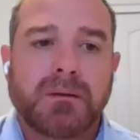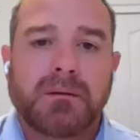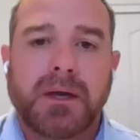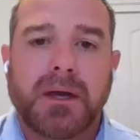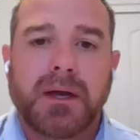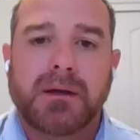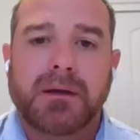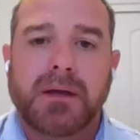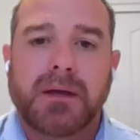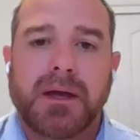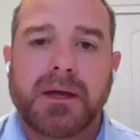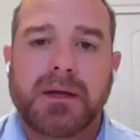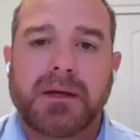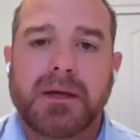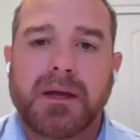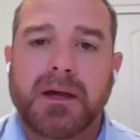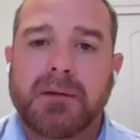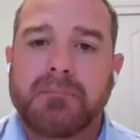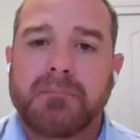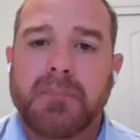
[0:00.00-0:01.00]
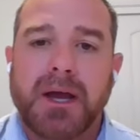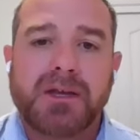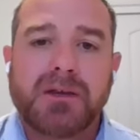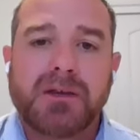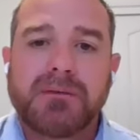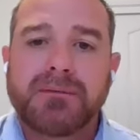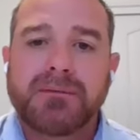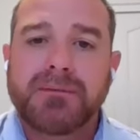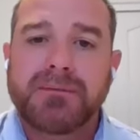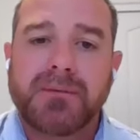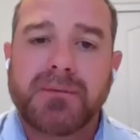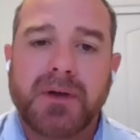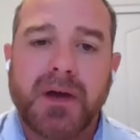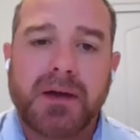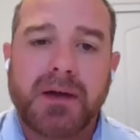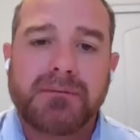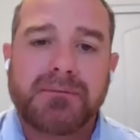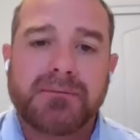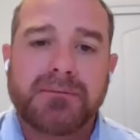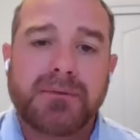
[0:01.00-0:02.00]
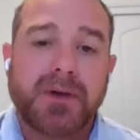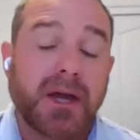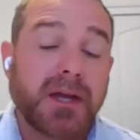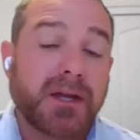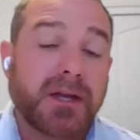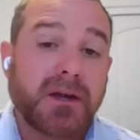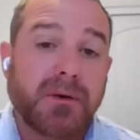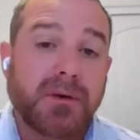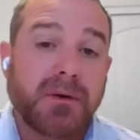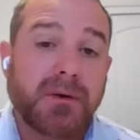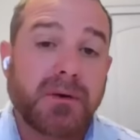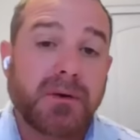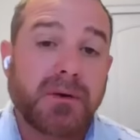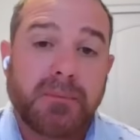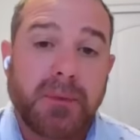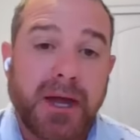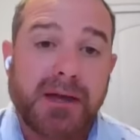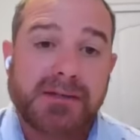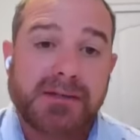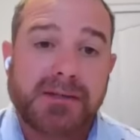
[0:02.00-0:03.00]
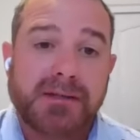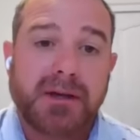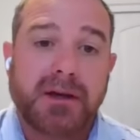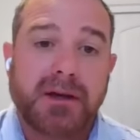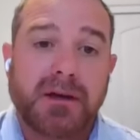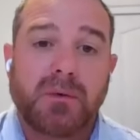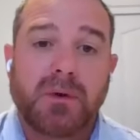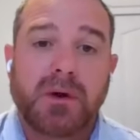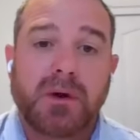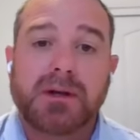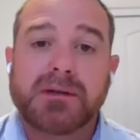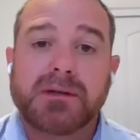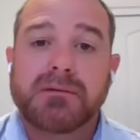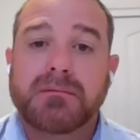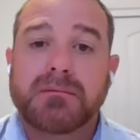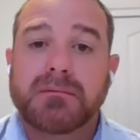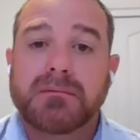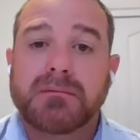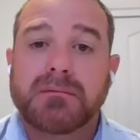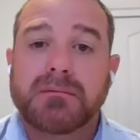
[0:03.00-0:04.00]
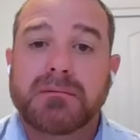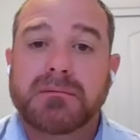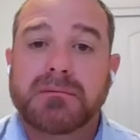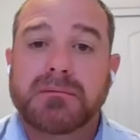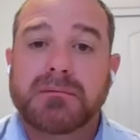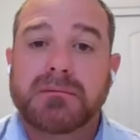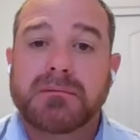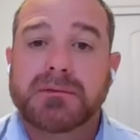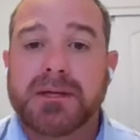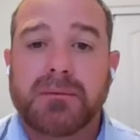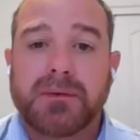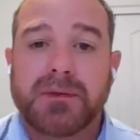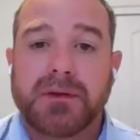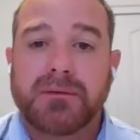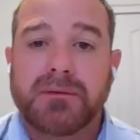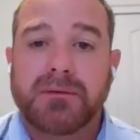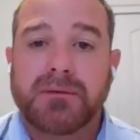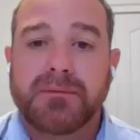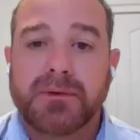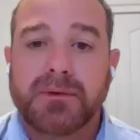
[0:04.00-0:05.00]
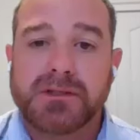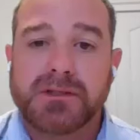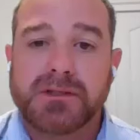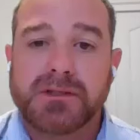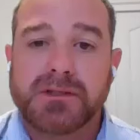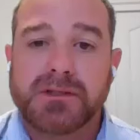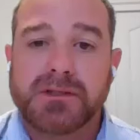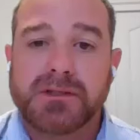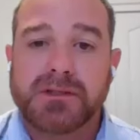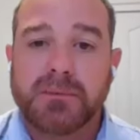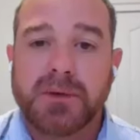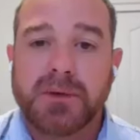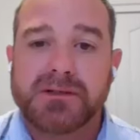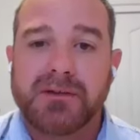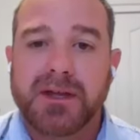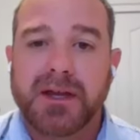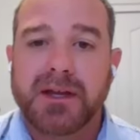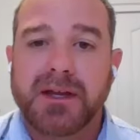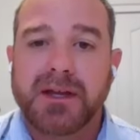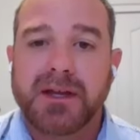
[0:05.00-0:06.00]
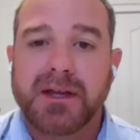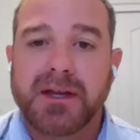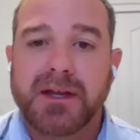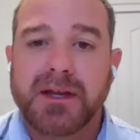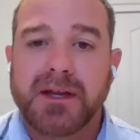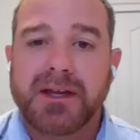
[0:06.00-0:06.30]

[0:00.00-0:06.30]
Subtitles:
Yeah, and Mike, I know in the past working side by side with you for so many years now that